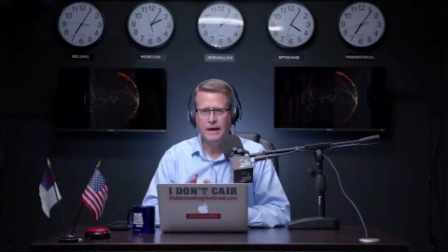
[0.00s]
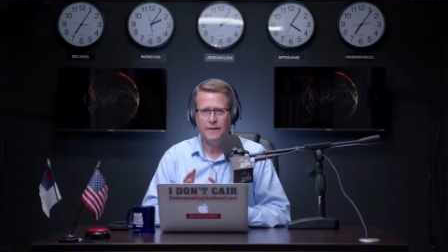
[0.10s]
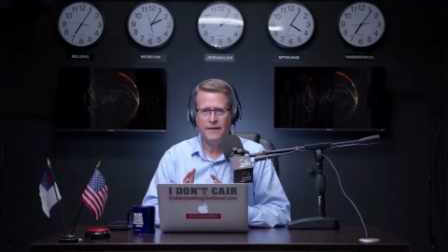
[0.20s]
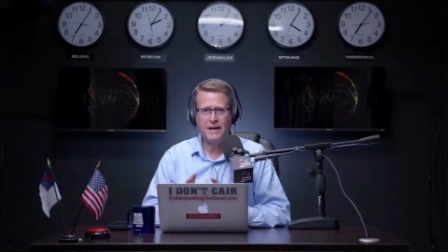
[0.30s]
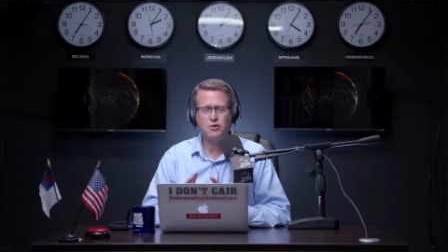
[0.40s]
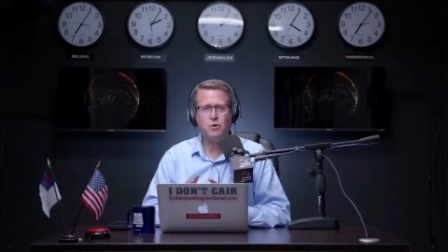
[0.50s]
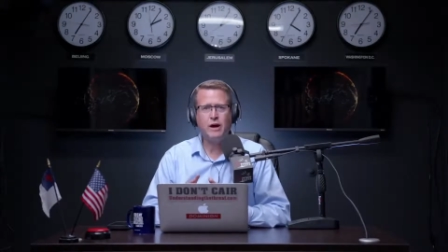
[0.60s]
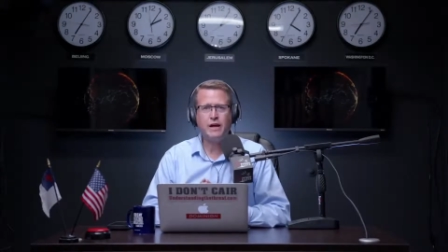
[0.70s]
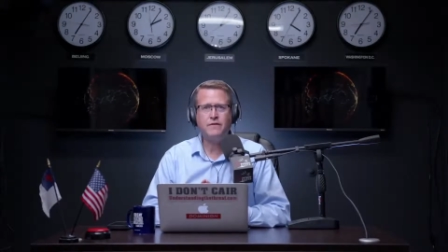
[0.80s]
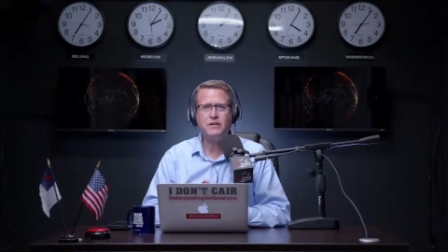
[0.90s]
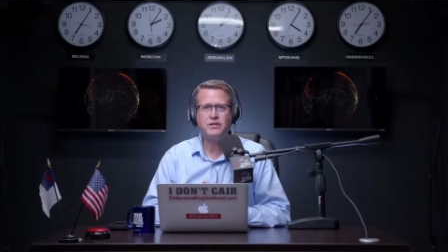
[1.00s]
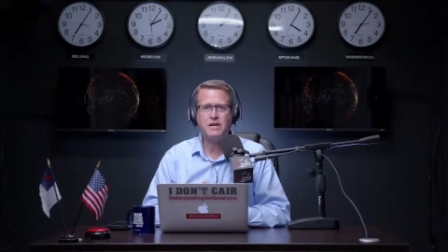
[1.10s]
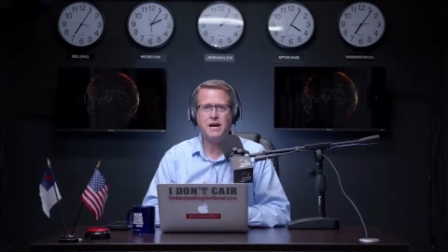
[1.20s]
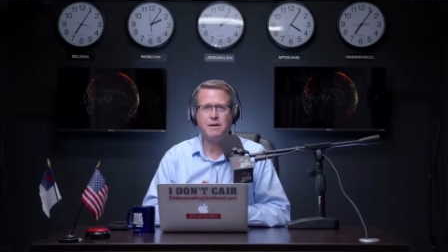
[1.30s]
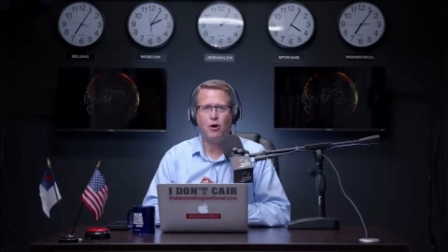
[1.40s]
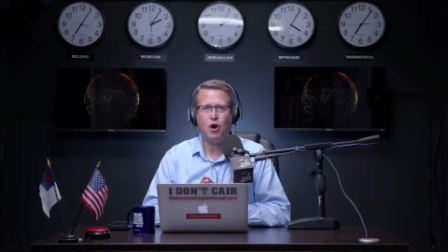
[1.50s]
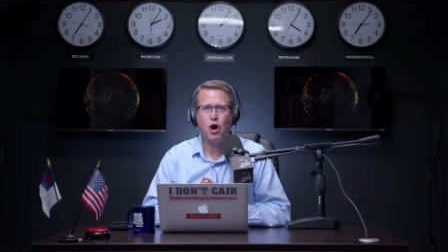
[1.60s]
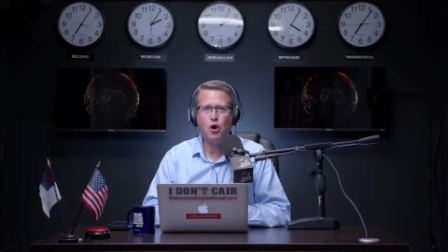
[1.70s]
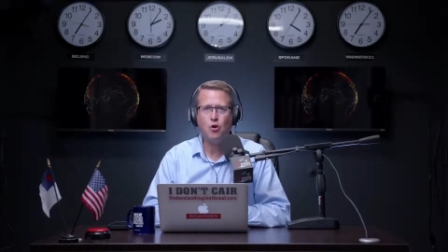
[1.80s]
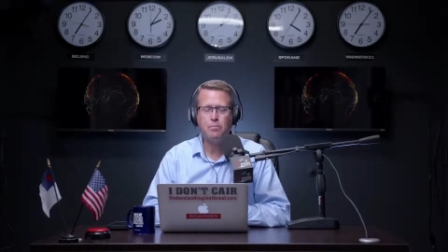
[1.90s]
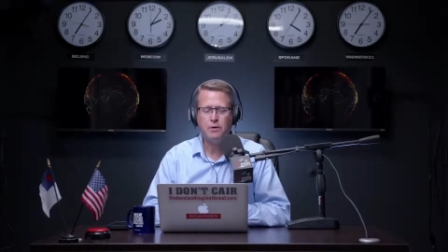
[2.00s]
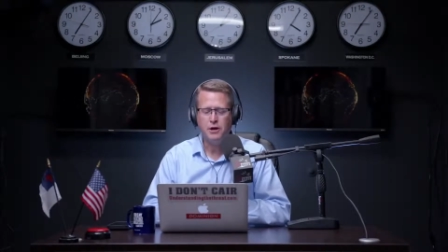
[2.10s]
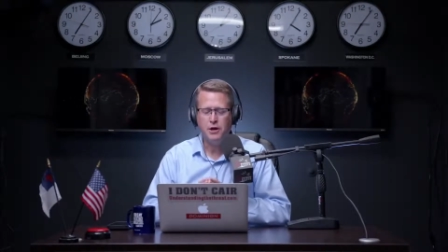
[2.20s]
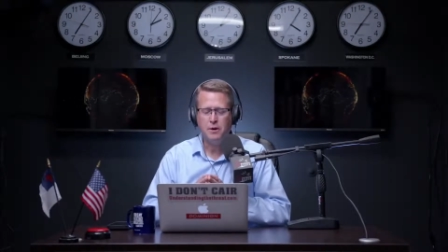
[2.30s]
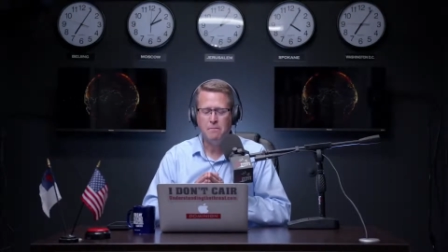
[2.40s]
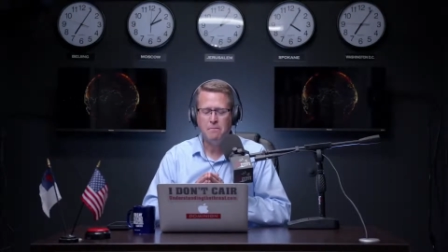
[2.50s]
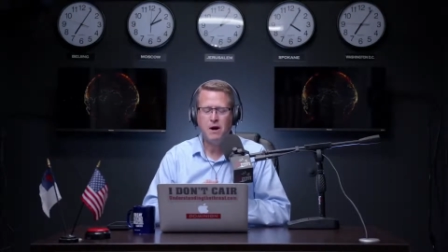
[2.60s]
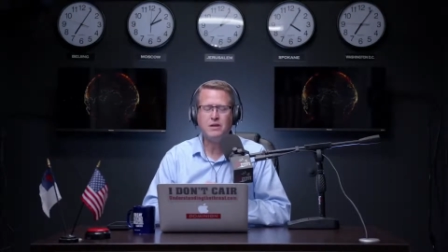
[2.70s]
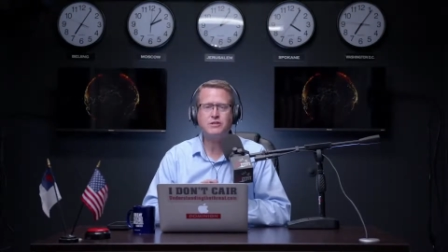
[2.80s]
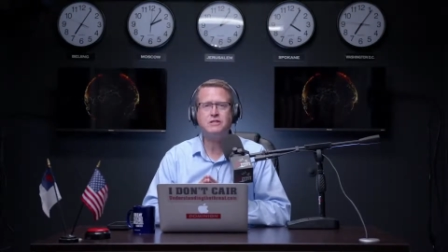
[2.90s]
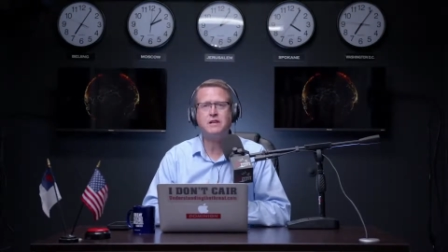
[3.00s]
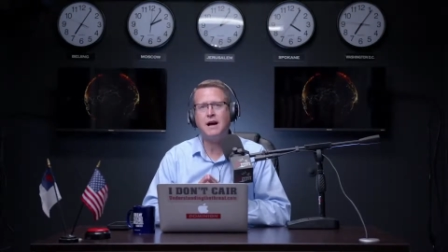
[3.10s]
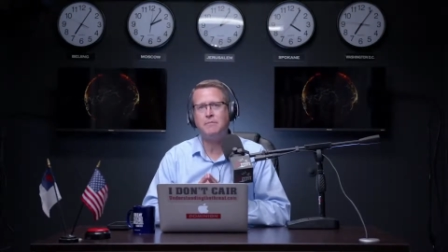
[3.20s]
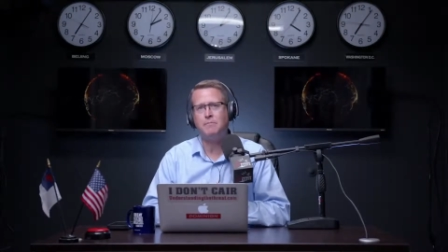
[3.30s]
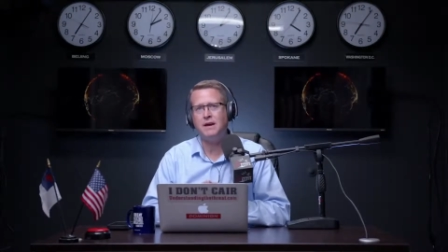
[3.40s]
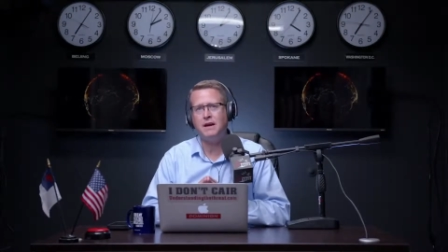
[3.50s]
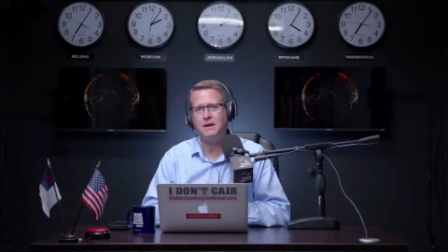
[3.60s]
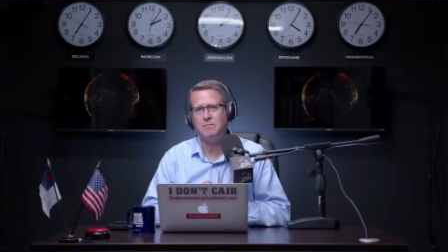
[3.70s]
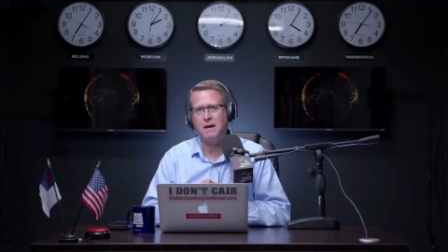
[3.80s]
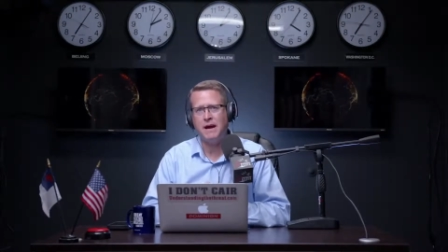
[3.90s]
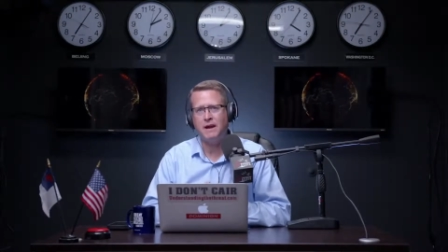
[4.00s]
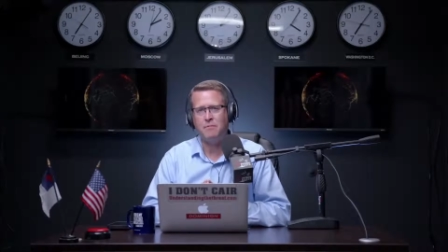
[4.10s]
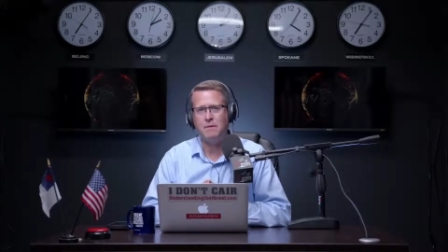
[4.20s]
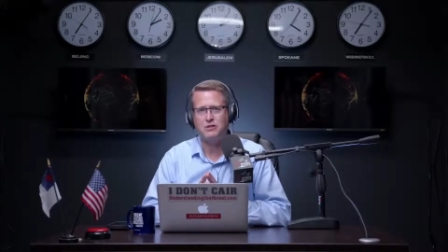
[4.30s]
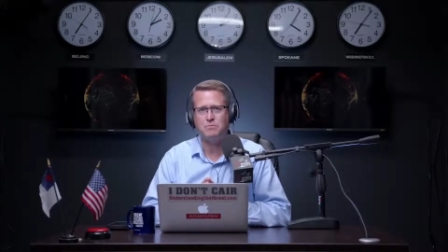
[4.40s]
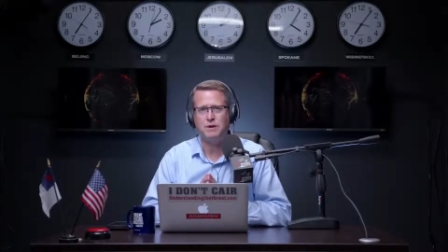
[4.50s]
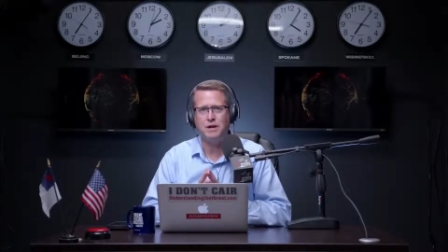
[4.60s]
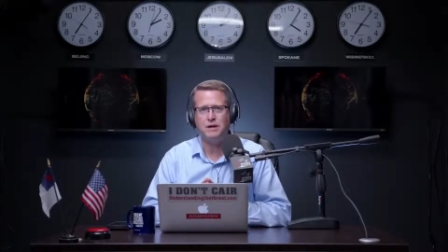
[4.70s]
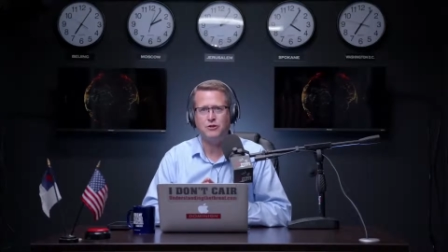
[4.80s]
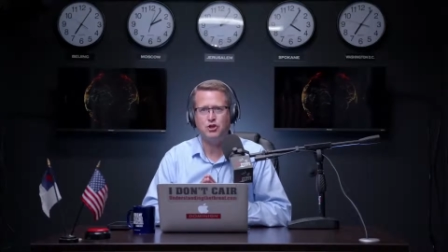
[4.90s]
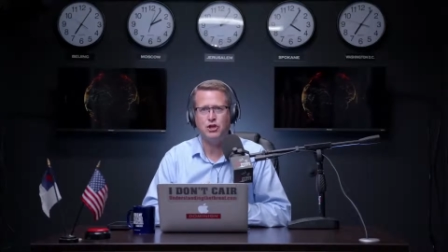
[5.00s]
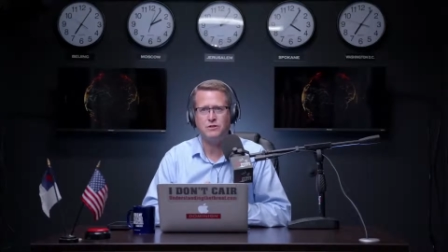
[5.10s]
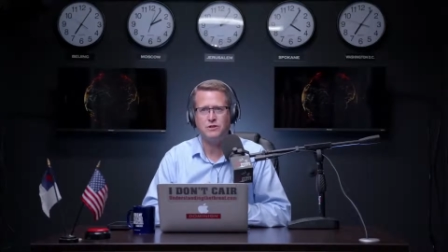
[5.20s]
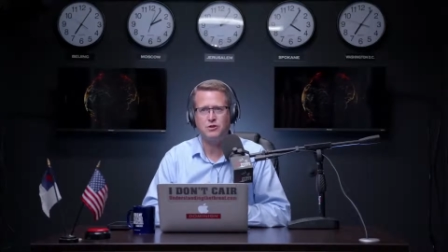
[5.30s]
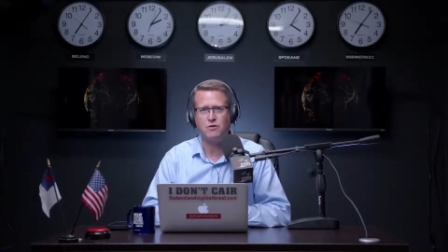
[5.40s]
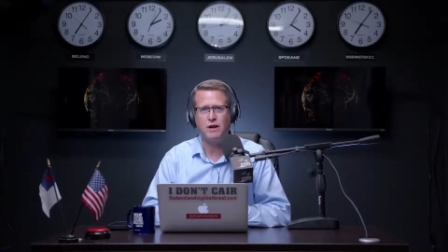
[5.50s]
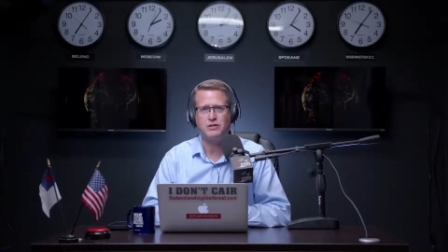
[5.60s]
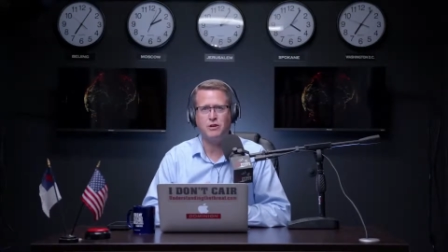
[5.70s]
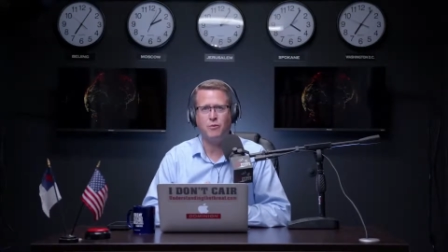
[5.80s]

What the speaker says: And that's why in this time, our hope must not be in man, it must be in Jesus Christ.